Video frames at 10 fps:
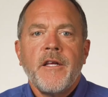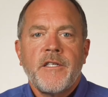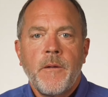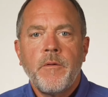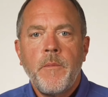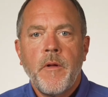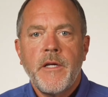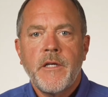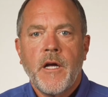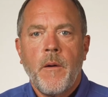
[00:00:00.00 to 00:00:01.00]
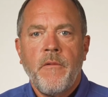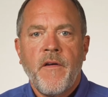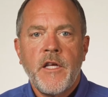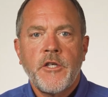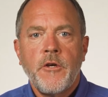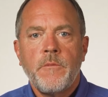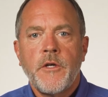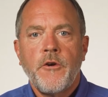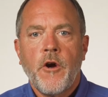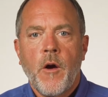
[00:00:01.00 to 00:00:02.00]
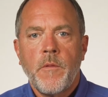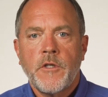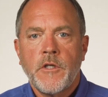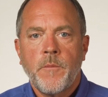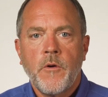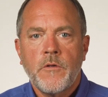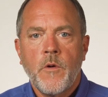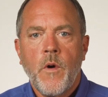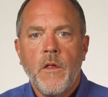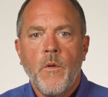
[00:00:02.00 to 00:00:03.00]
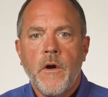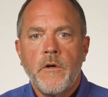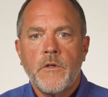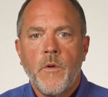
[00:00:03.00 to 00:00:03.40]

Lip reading: Simply place a couple of ice cubes in your garbage disposal while the water is